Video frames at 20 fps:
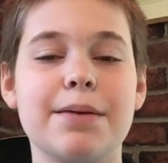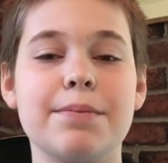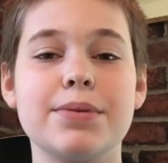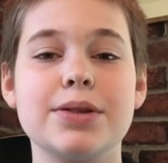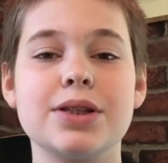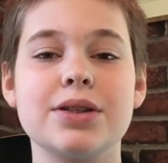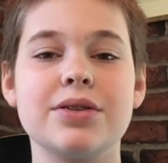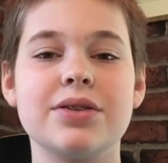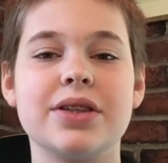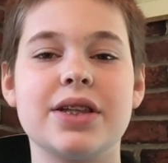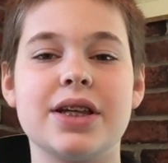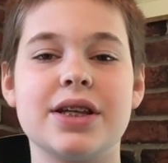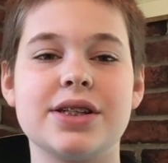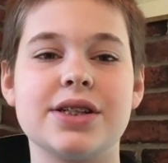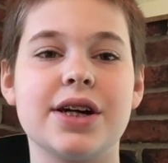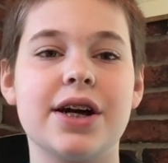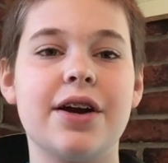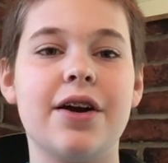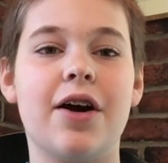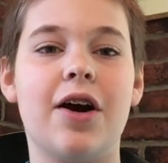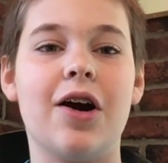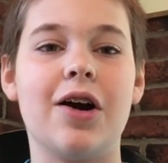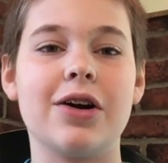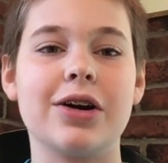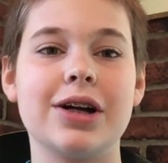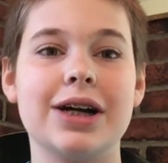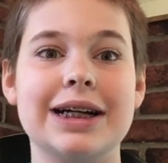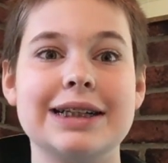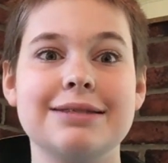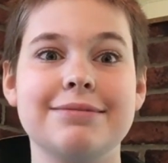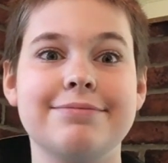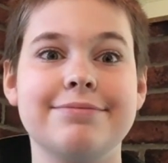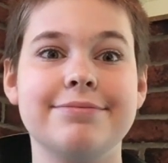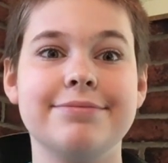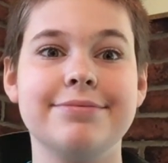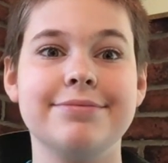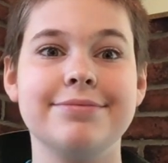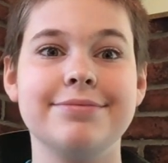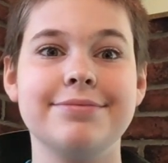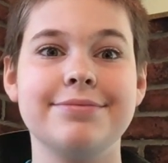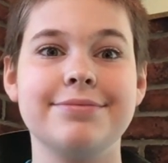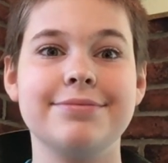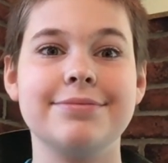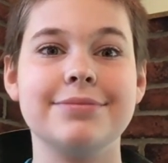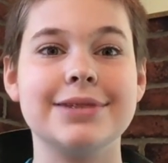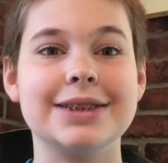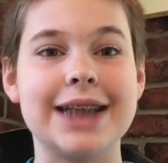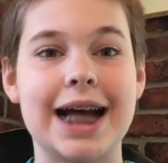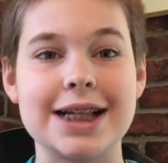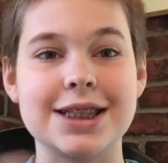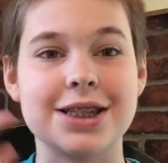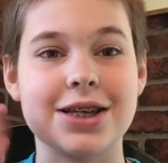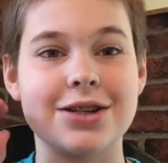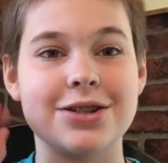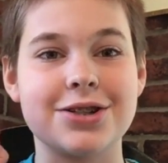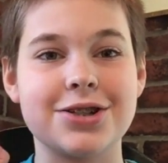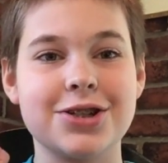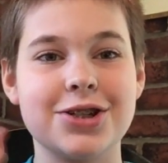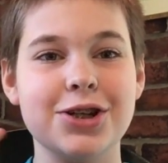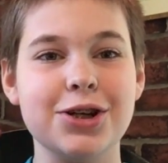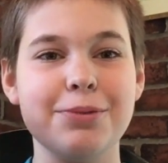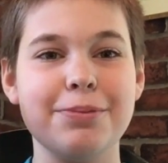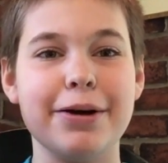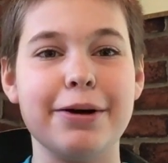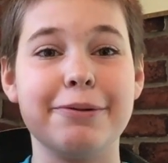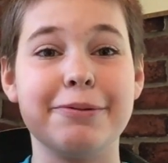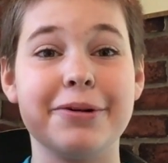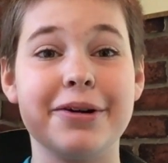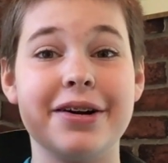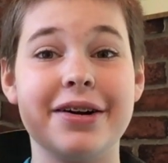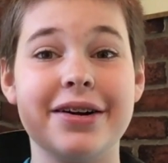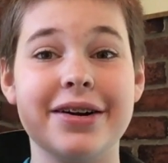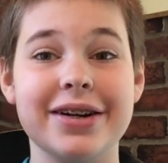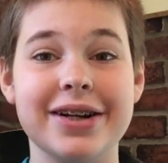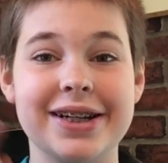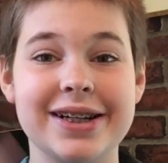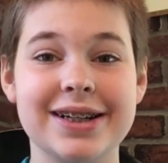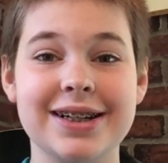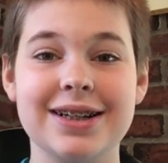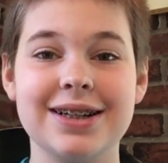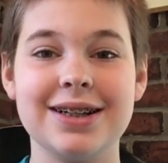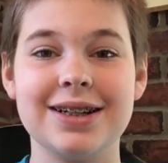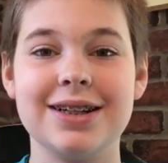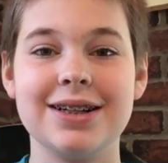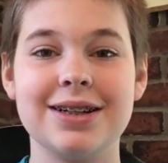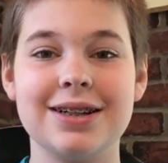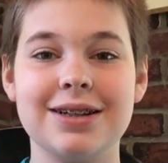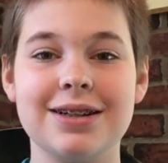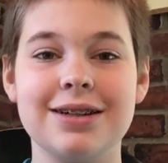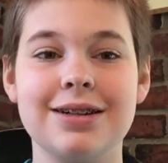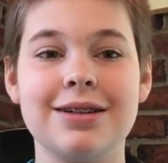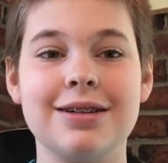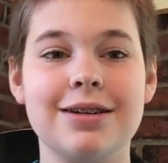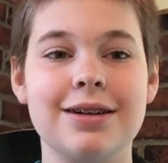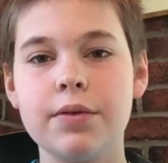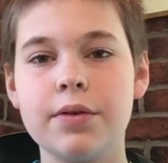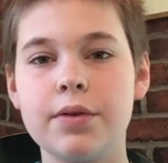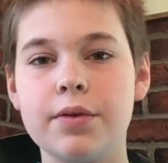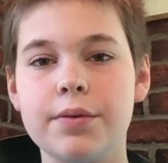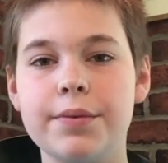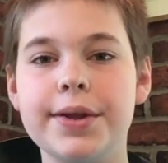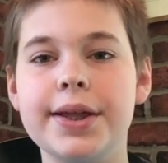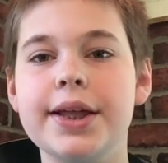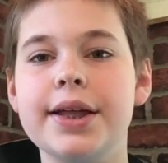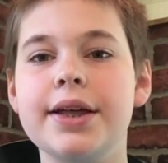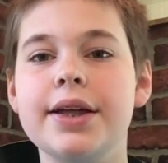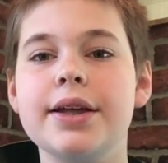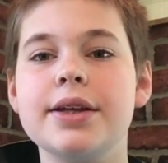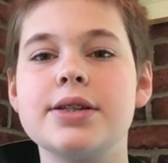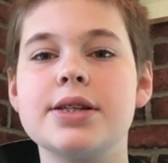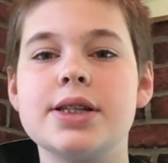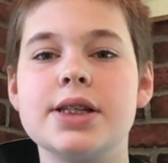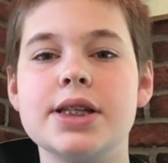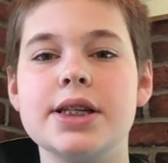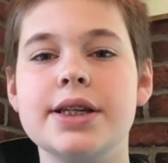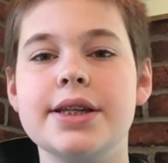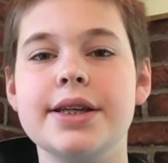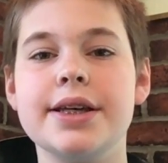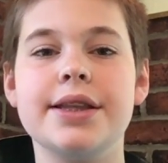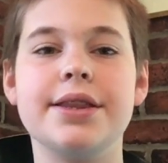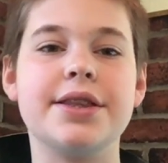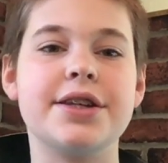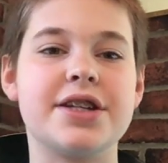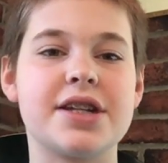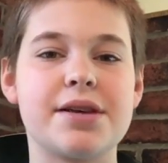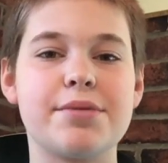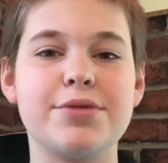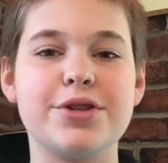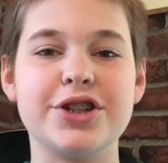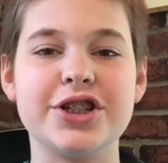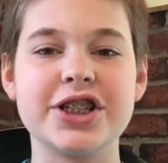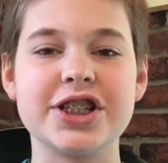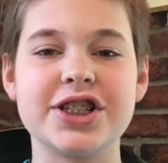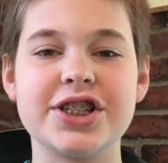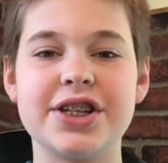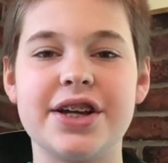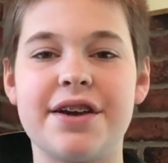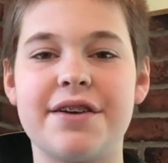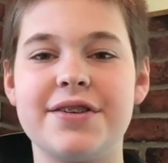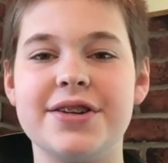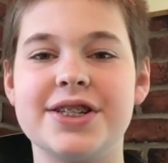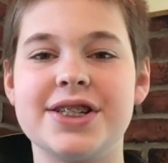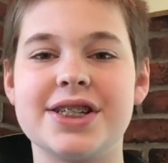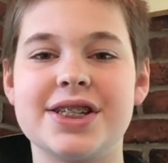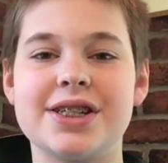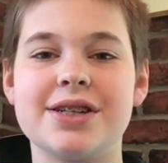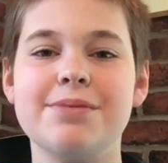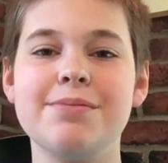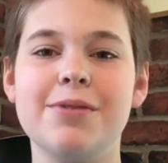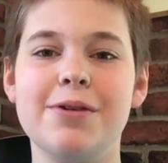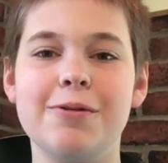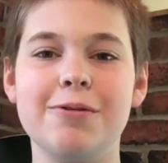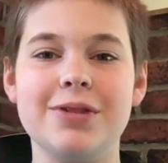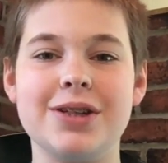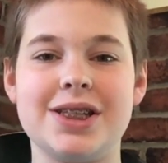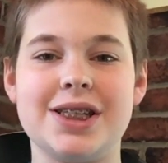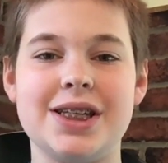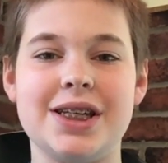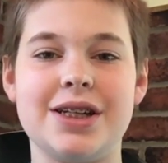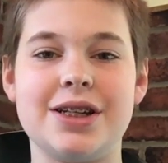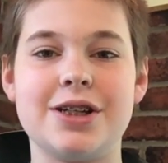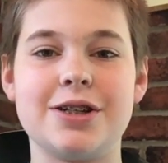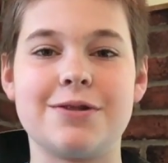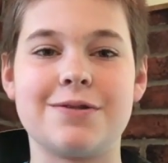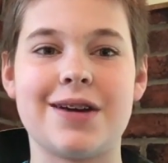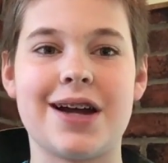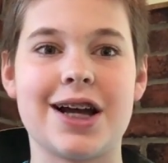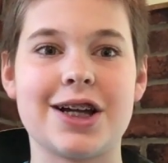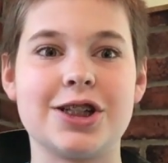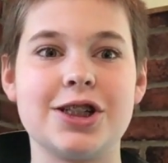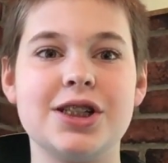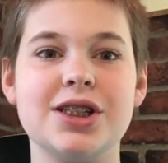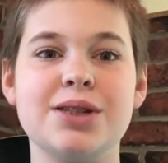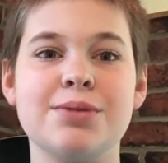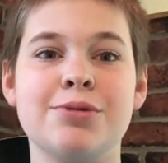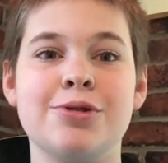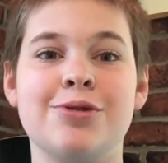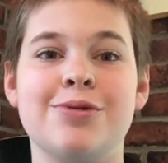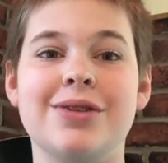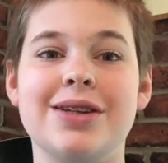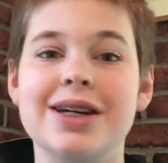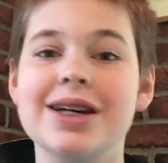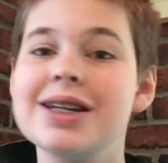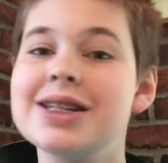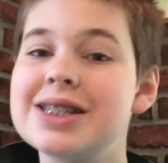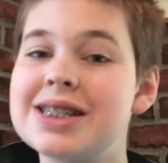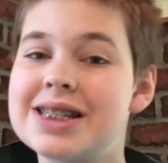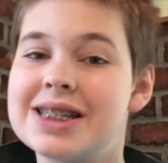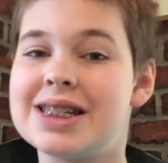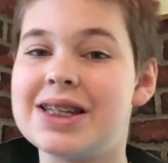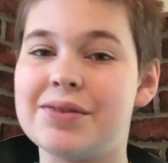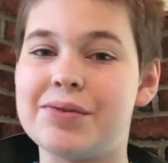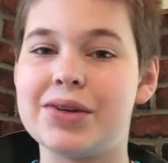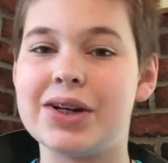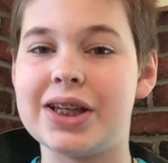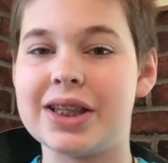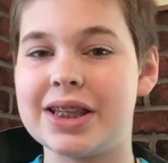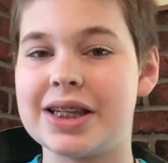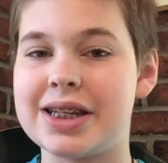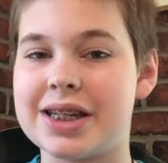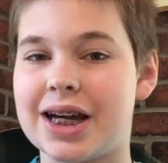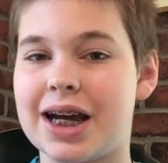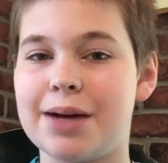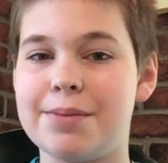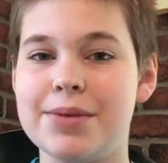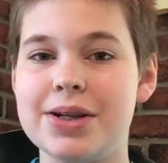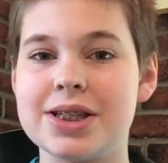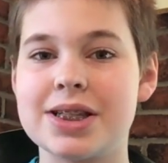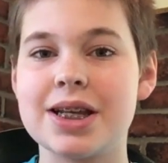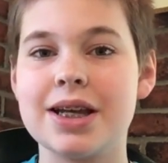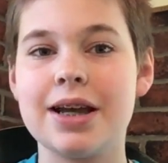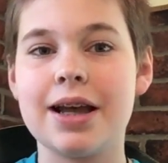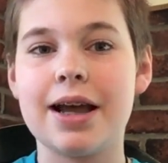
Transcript: episode of the entire arc. That's a 2-bit word. We see the gem judiciary system, we see interactions between Steven and the diamonds,